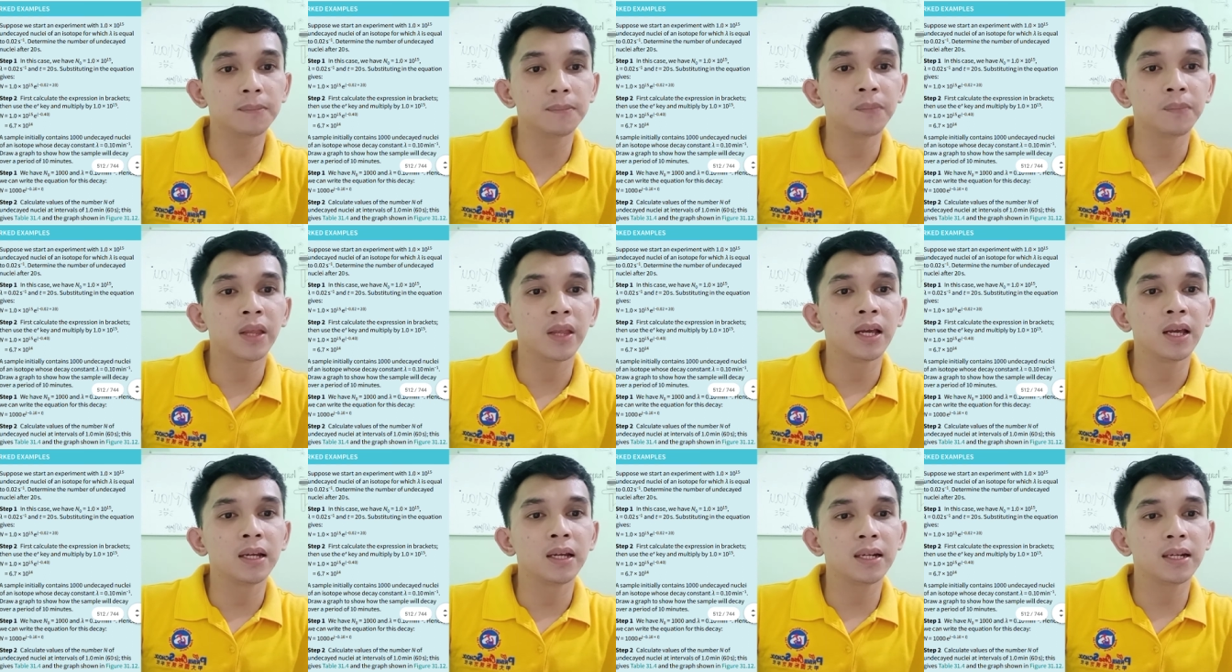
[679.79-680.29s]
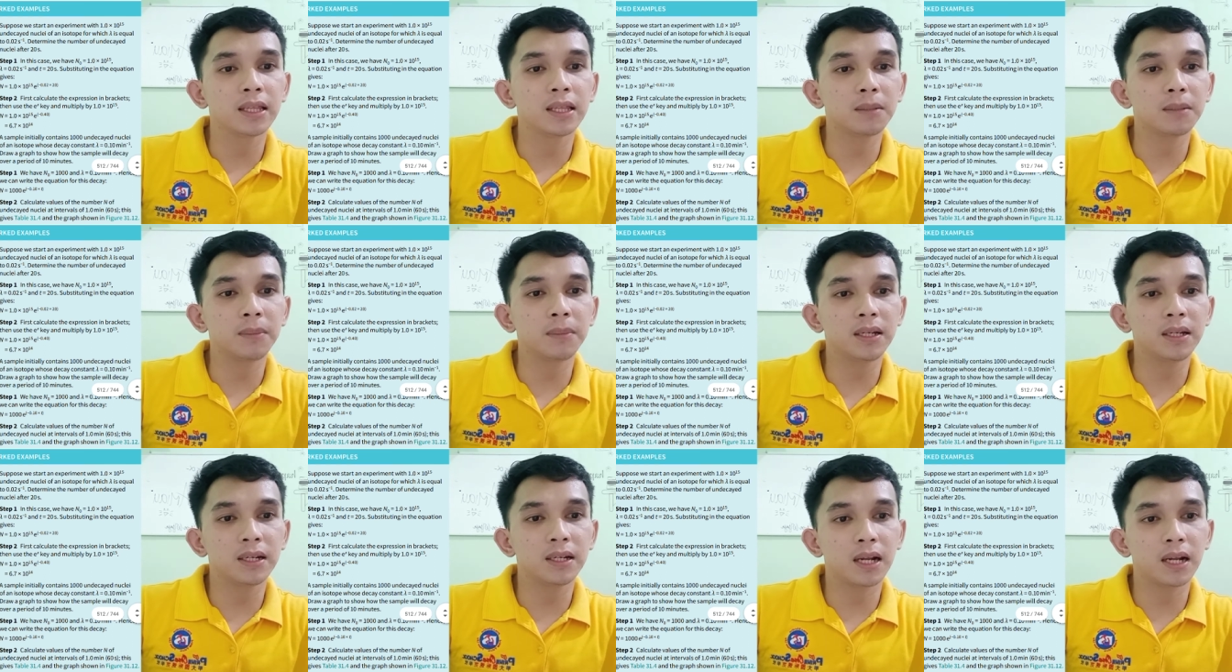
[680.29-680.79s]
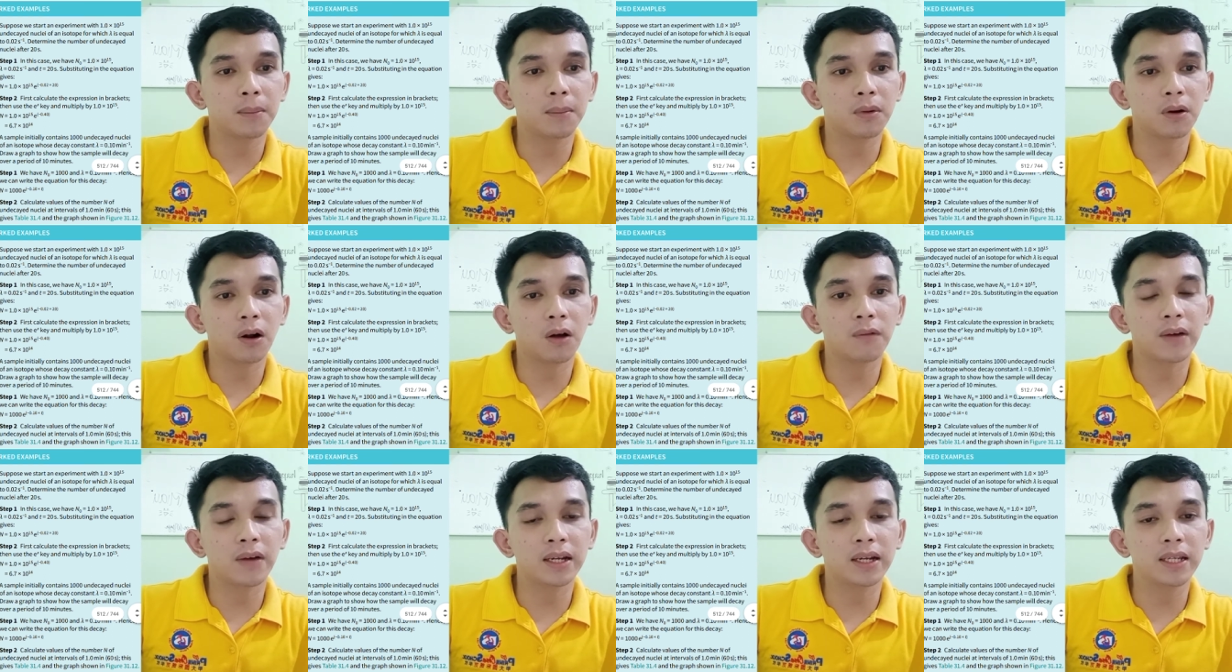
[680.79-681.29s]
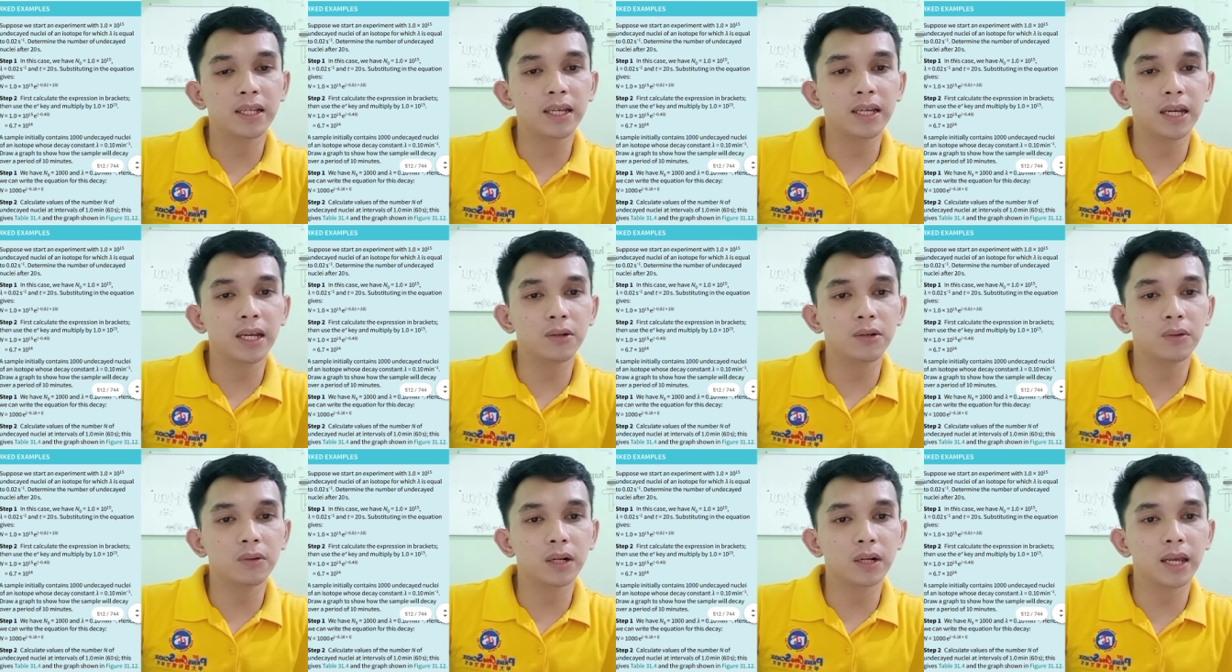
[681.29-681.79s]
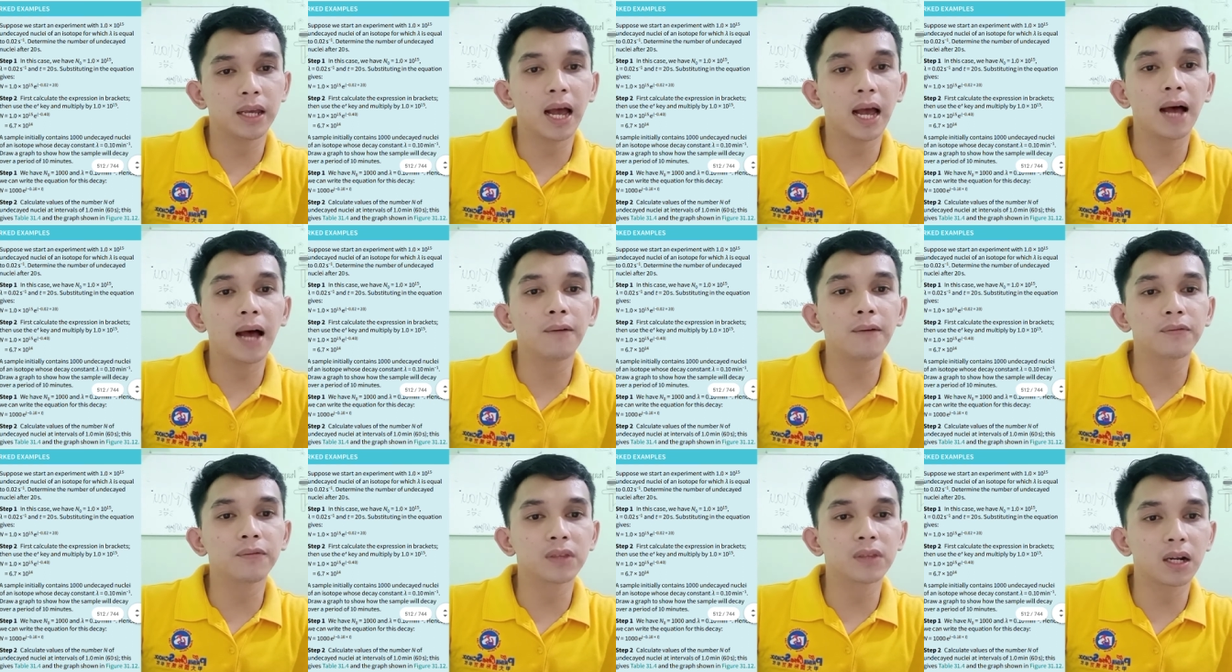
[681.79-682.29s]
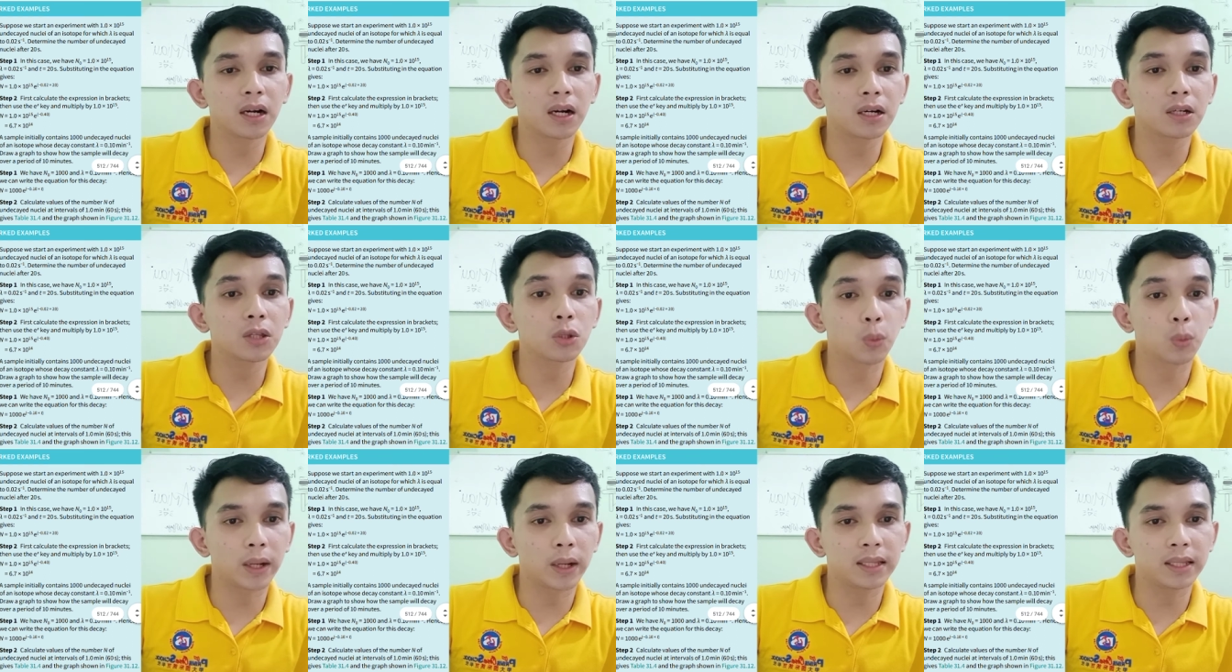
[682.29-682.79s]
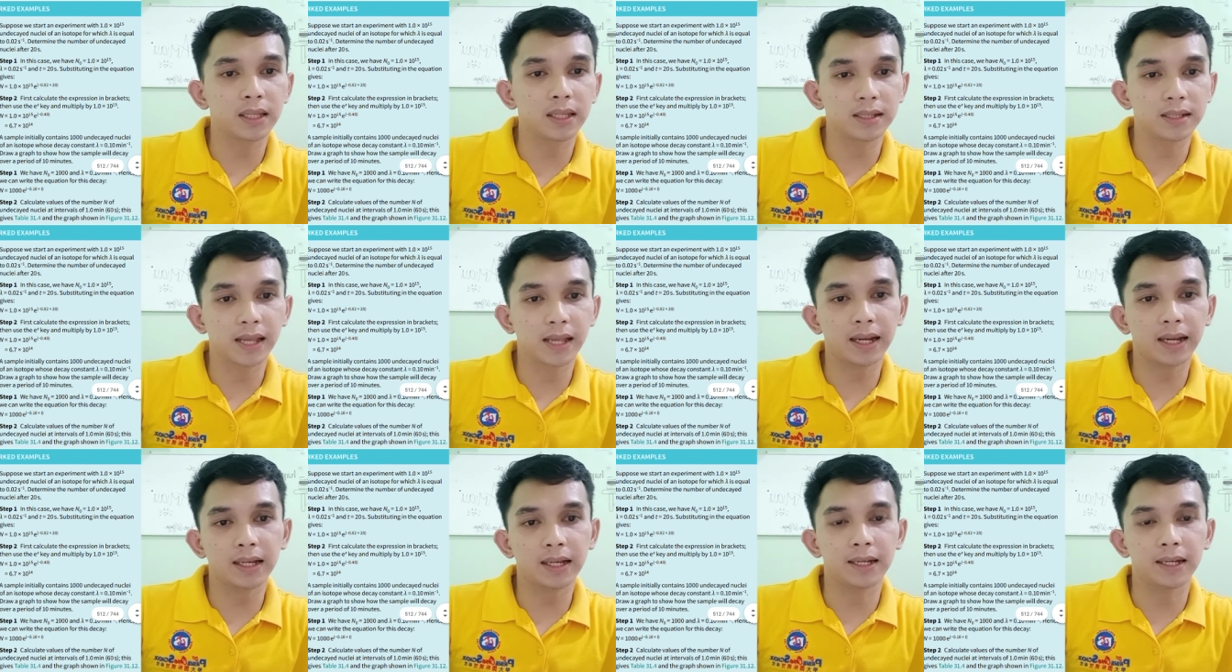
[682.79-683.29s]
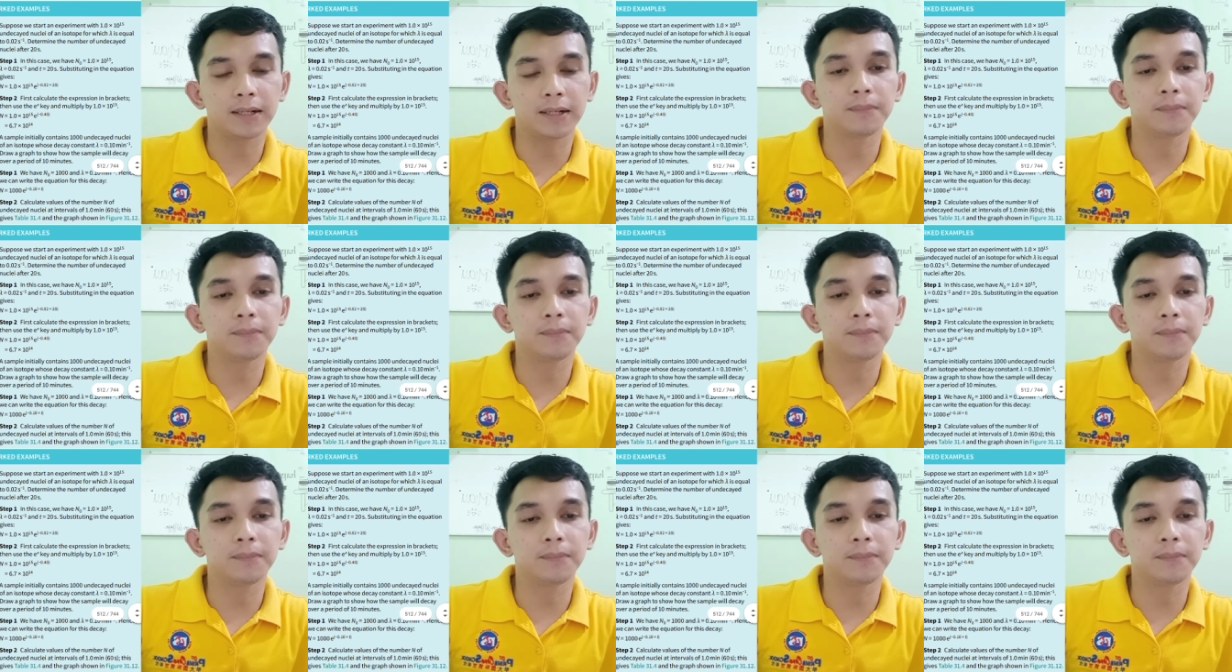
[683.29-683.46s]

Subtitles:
Determine the number of undecayed nuclei after 20 seconds.